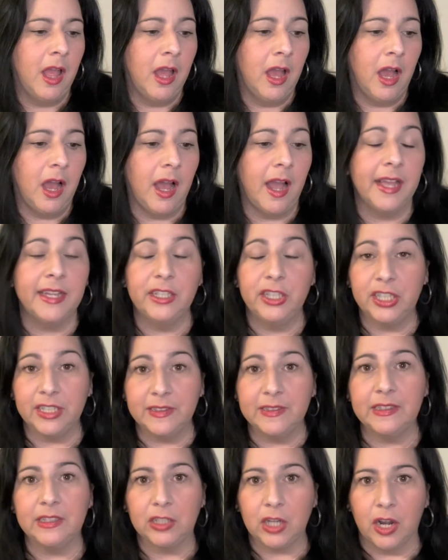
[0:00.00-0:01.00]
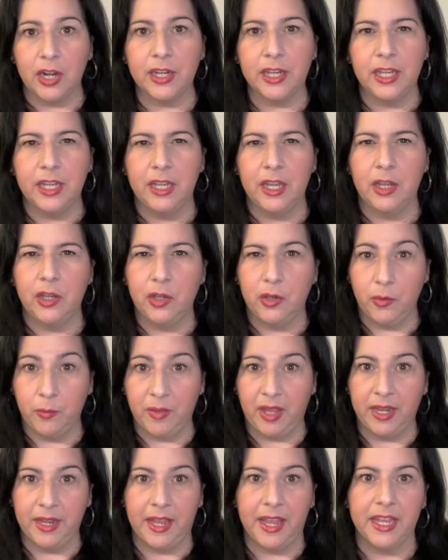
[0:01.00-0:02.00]
I just started new
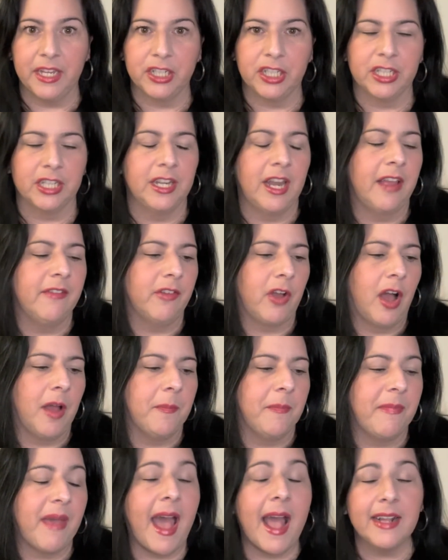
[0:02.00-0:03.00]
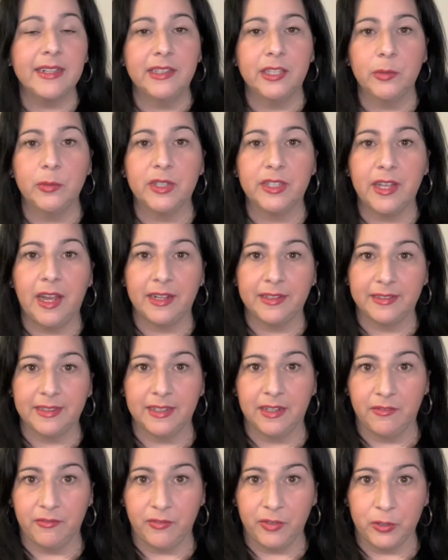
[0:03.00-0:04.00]
medication. I've gone back to
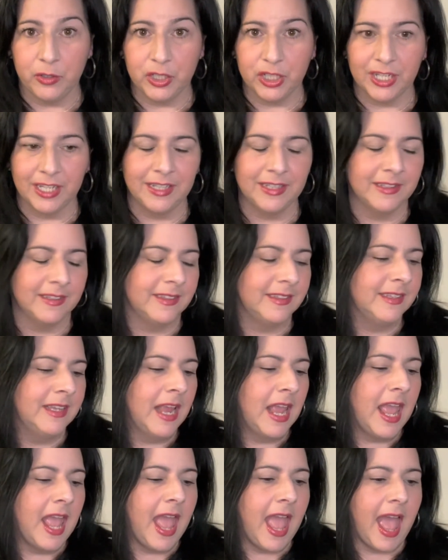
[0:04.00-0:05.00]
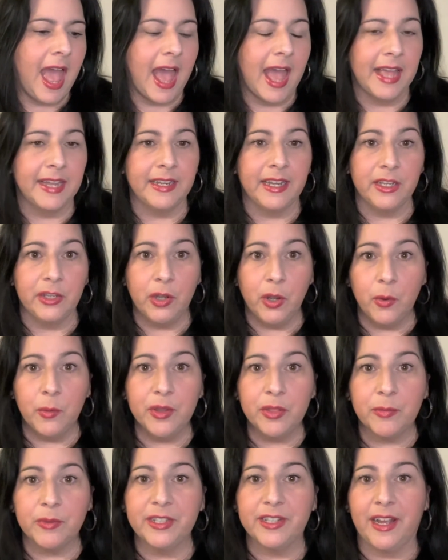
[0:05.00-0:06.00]
Rituxan infusions, and I know
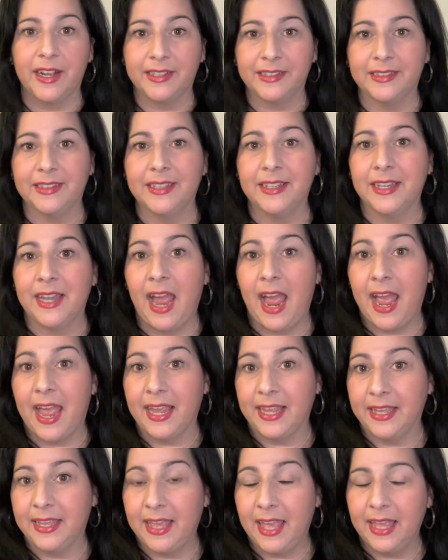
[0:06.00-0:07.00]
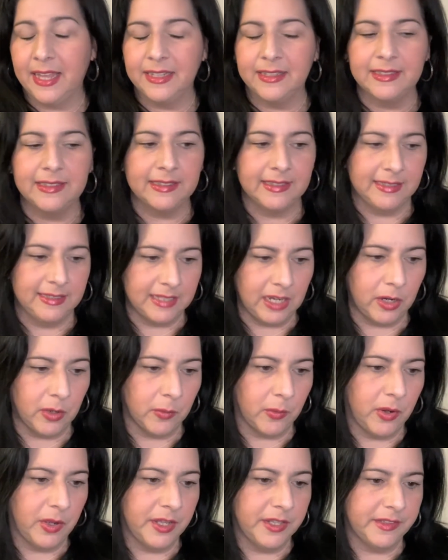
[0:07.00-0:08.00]
with Rituxan I get
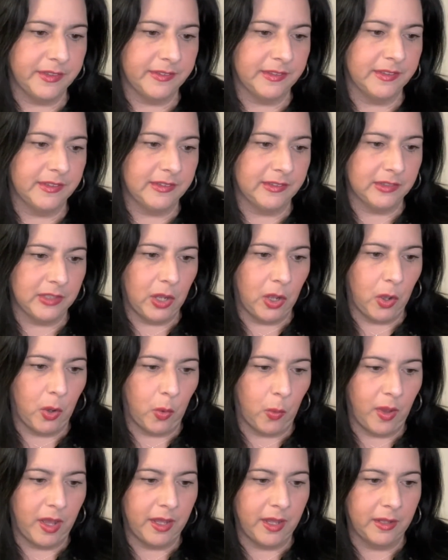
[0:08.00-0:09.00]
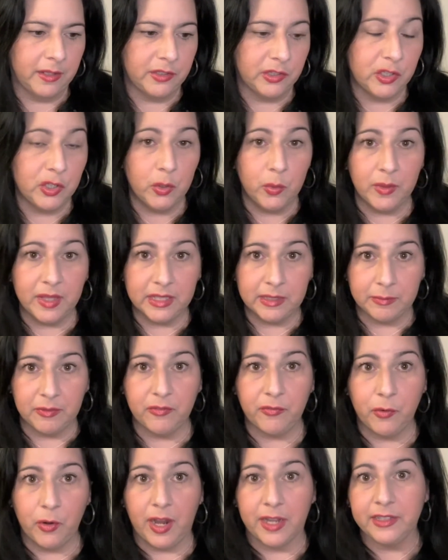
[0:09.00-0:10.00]
steroids. So 2 weeks
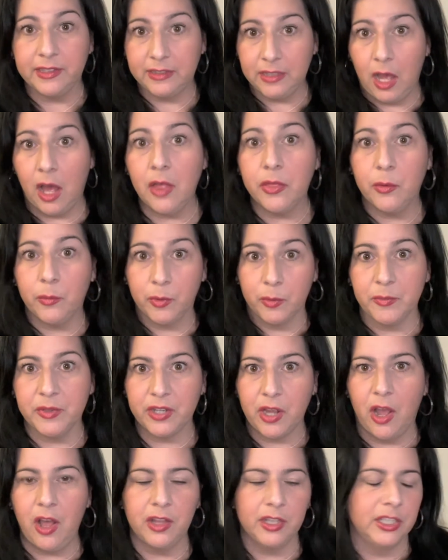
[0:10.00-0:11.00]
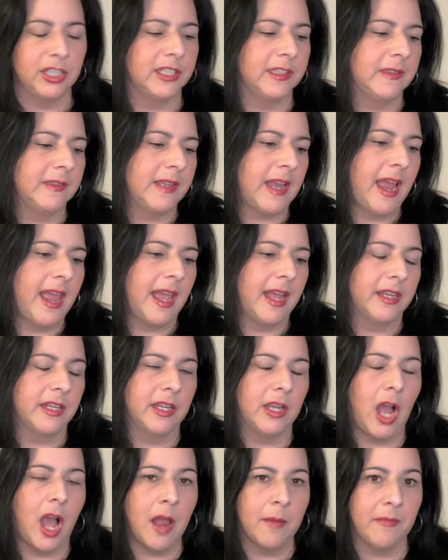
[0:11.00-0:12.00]
before I saw the rheumatologist, I
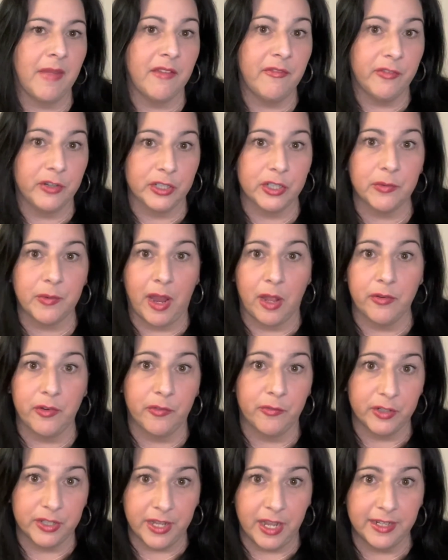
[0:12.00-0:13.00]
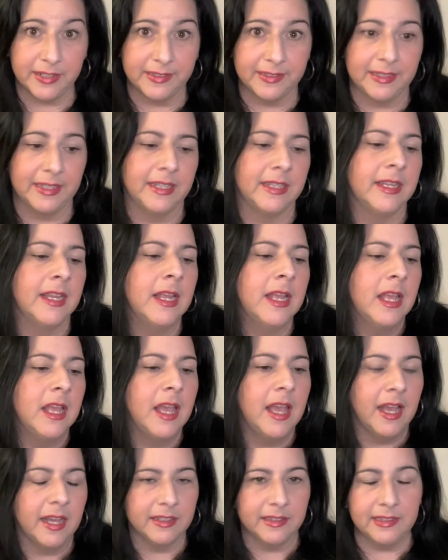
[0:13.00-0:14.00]
had gotten my first round of Rituxan
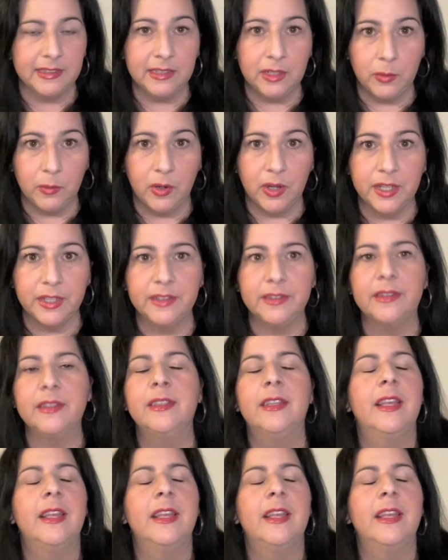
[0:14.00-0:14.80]
and steroids.